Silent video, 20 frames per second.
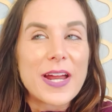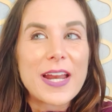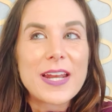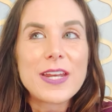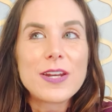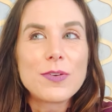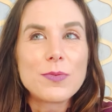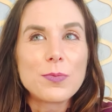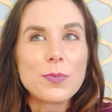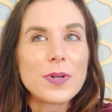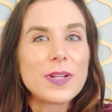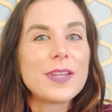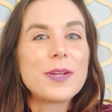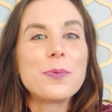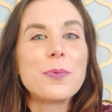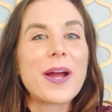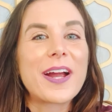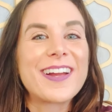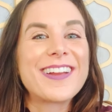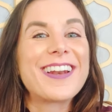I didn't really
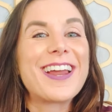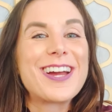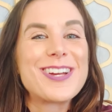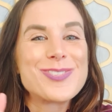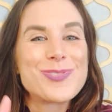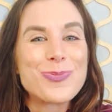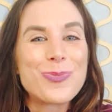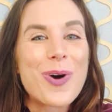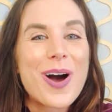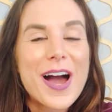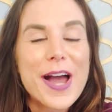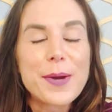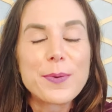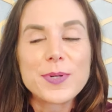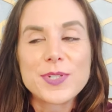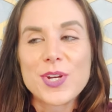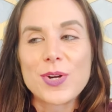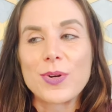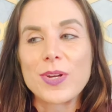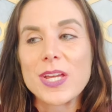recognize why,
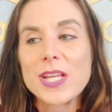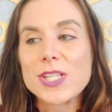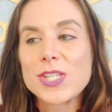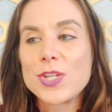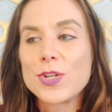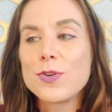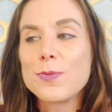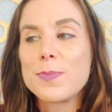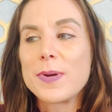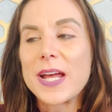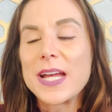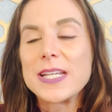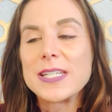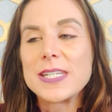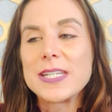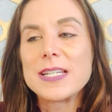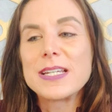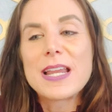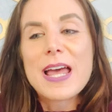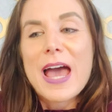which I'll get to, but I
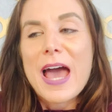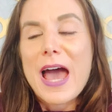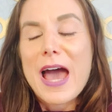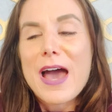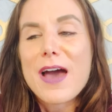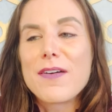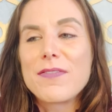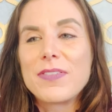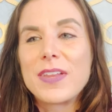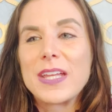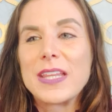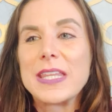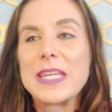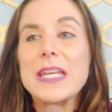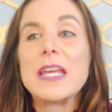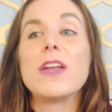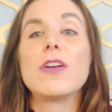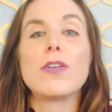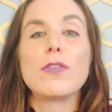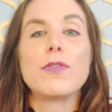didn't have like the
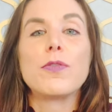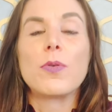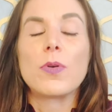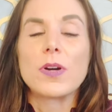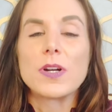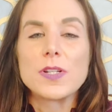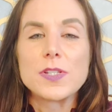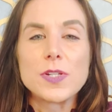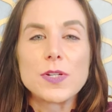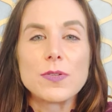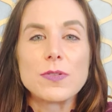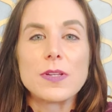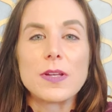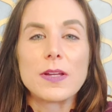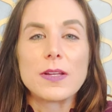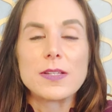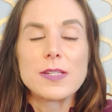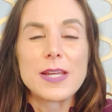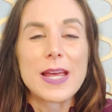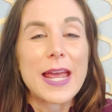inner fortitude
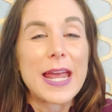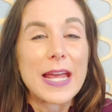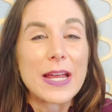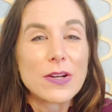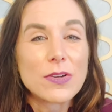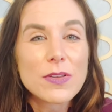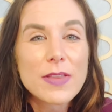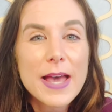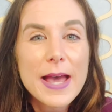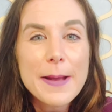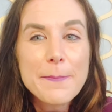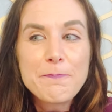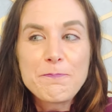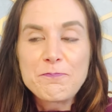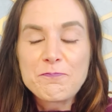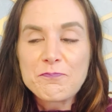to, to handle that